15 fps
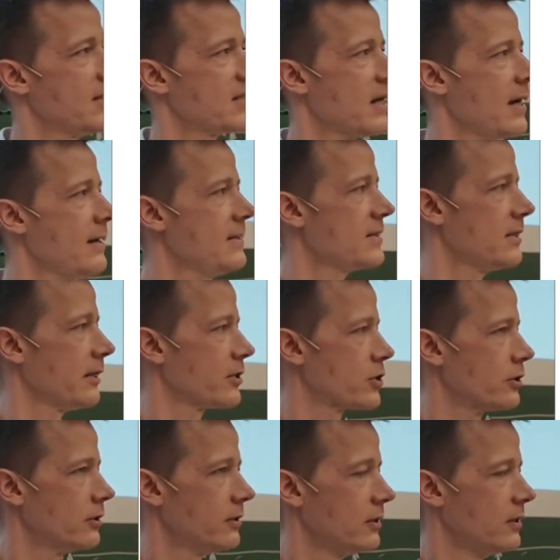Heinz's
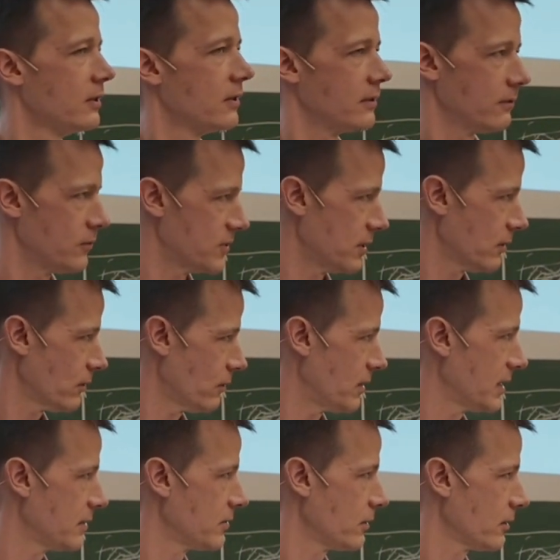lecture, who's not
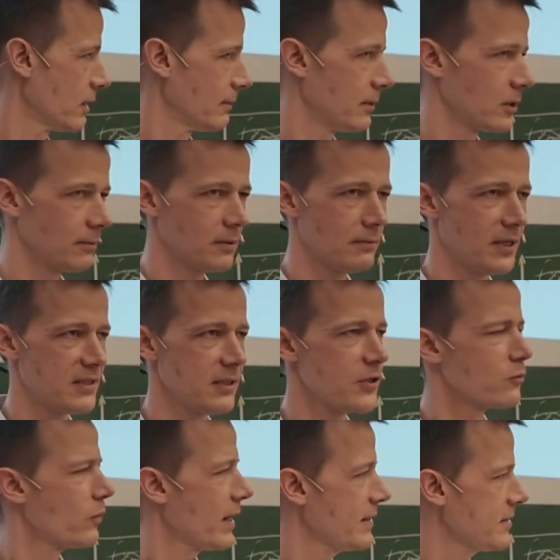currently talking about optimization.
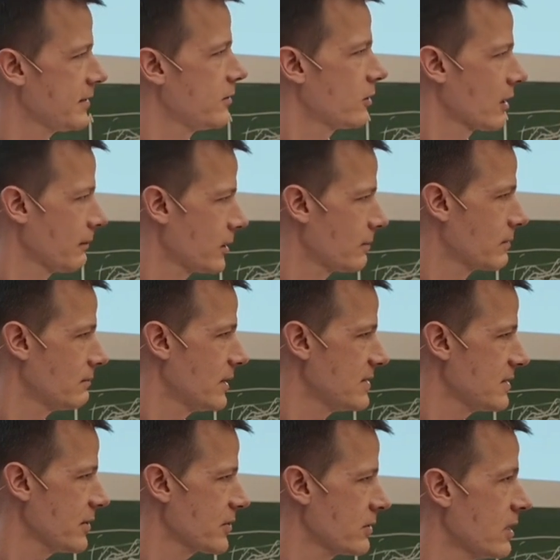Why is he talking about
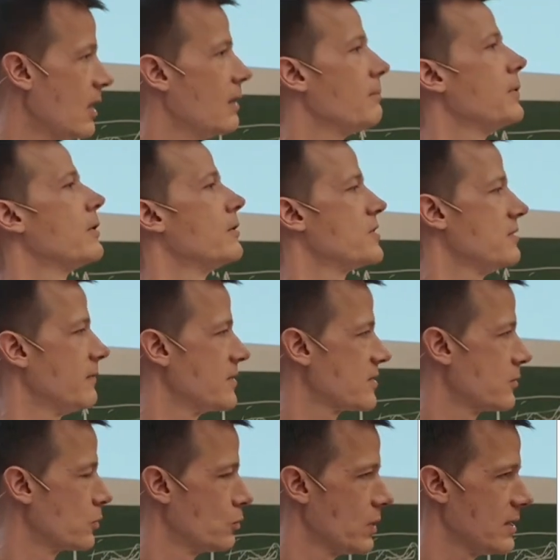optimization? Because he wants
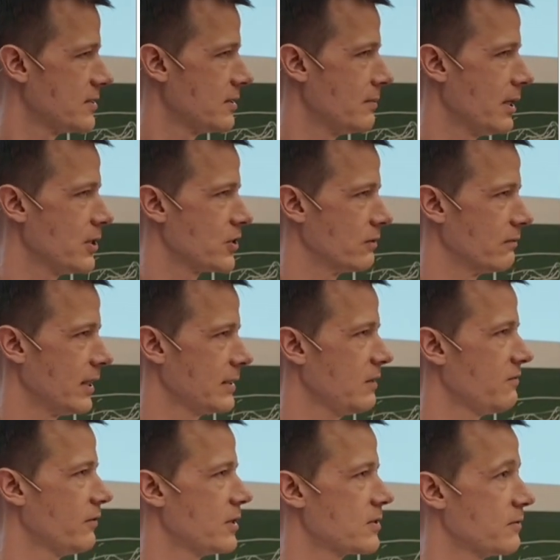to do estimation, right? He
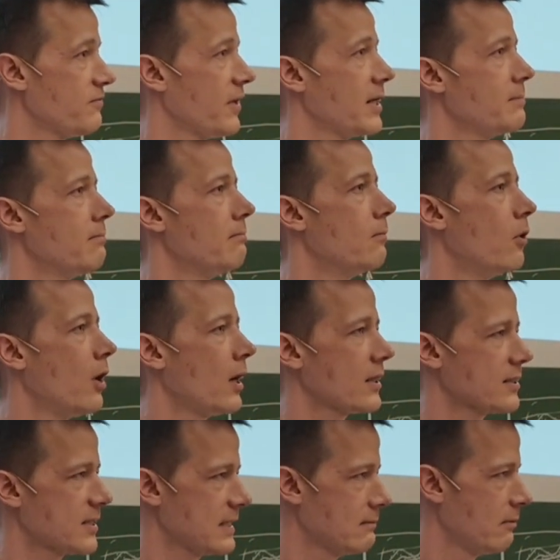wants to find
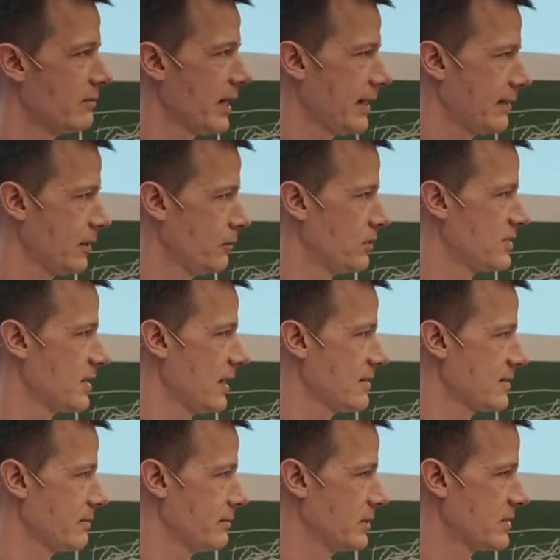maximum likelihood
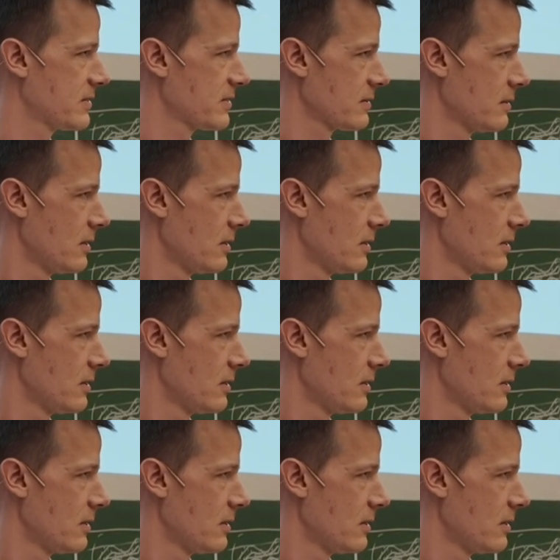estimates